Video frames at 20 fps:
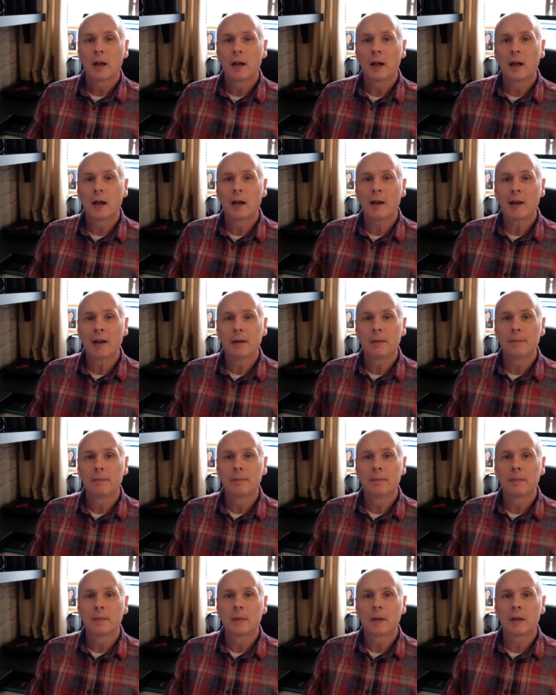
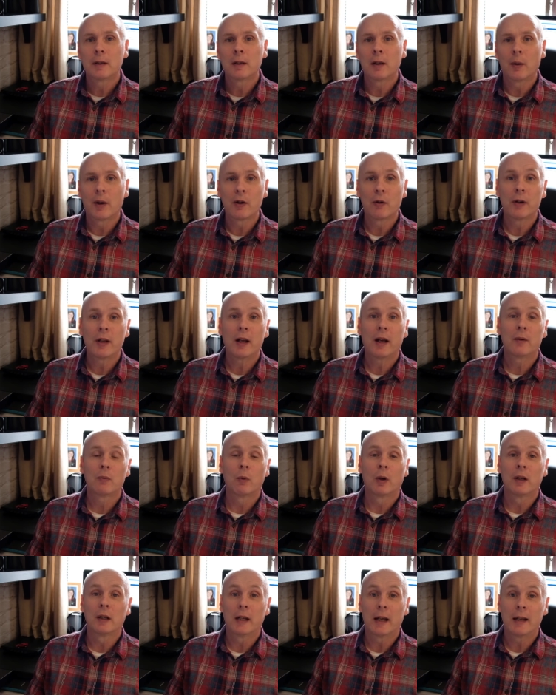Um, now I only had
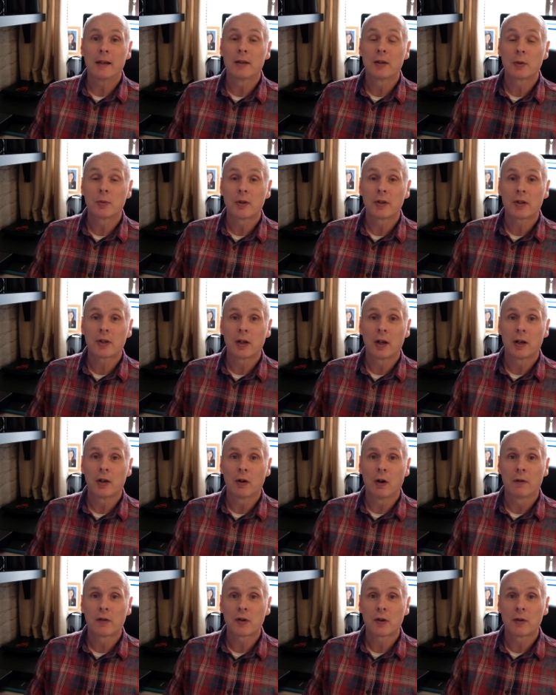one lens when I started
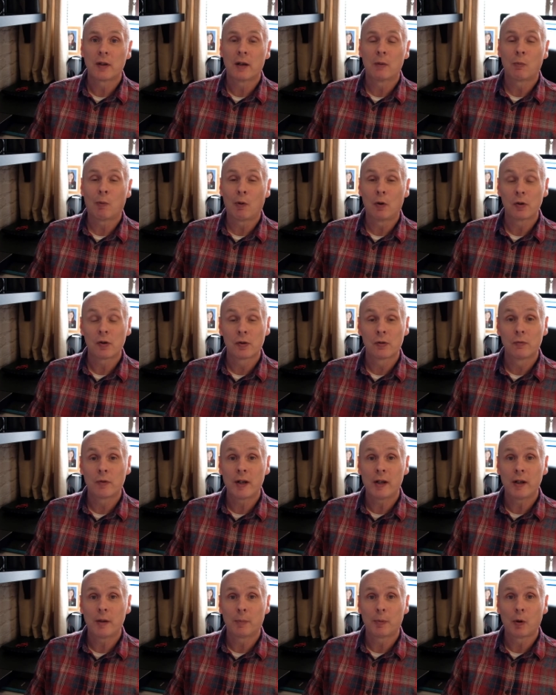off, so that wasn't
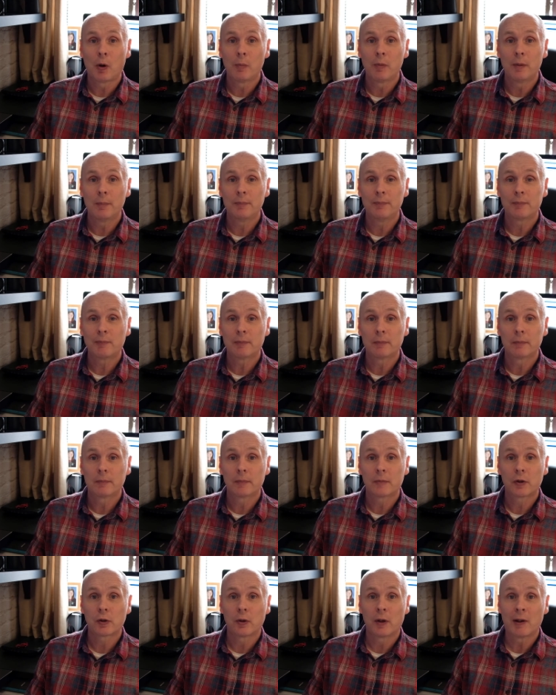really a problem.
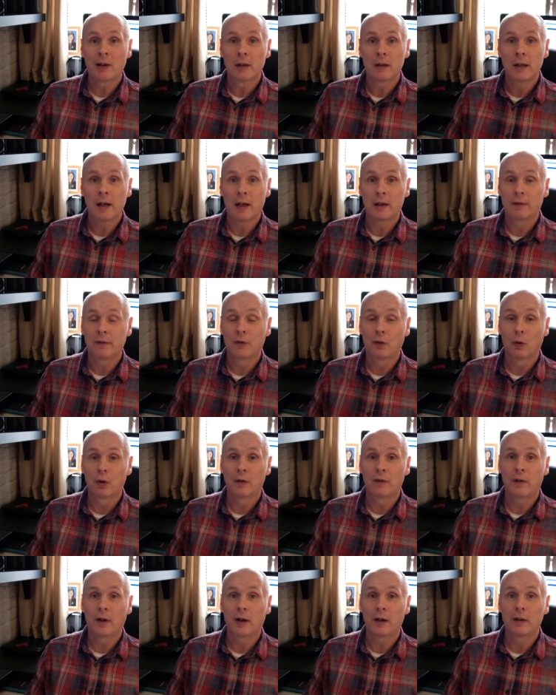So I had four or
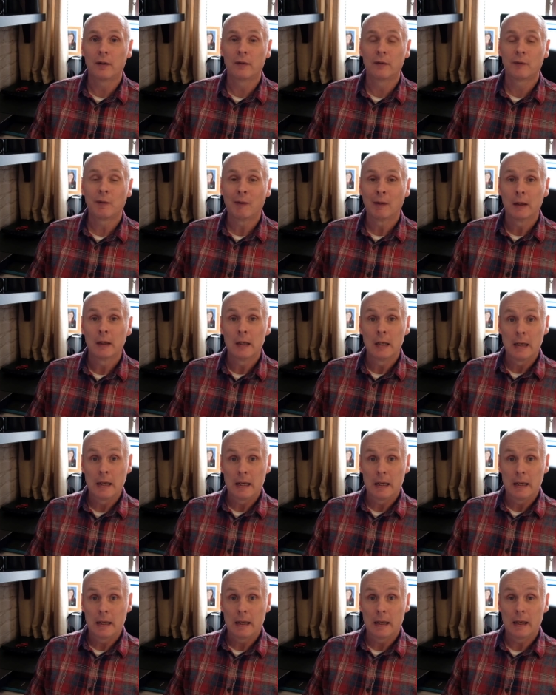five
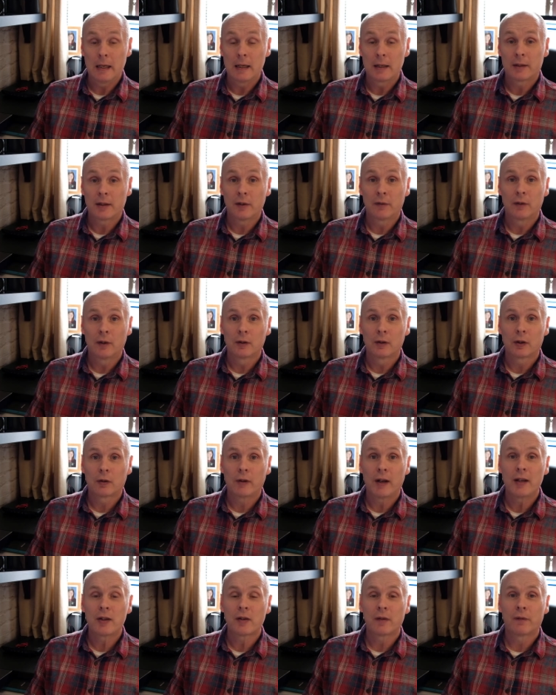uh, different
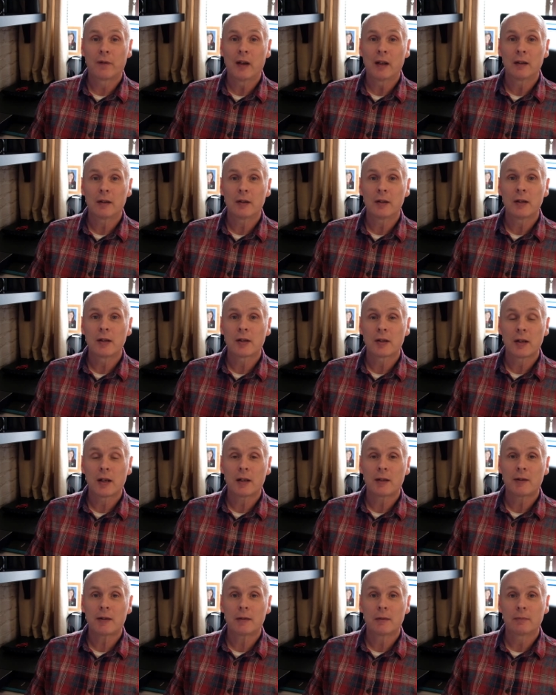grades of filters that